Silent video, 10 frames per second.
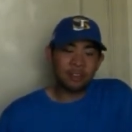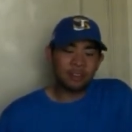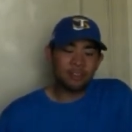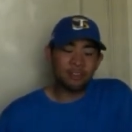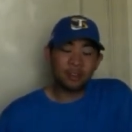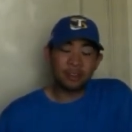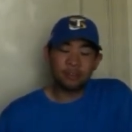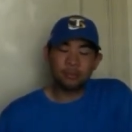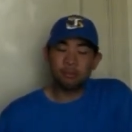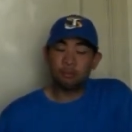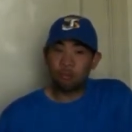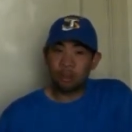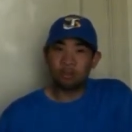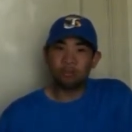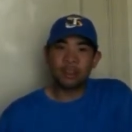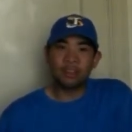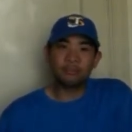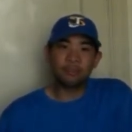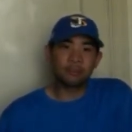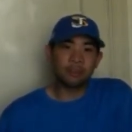at least should, at least well ready
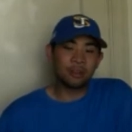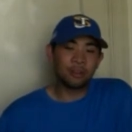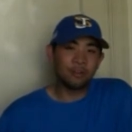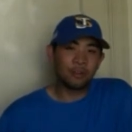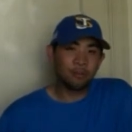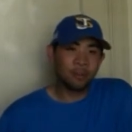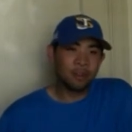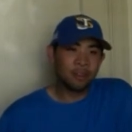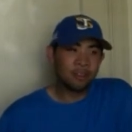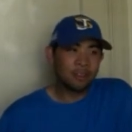for college football.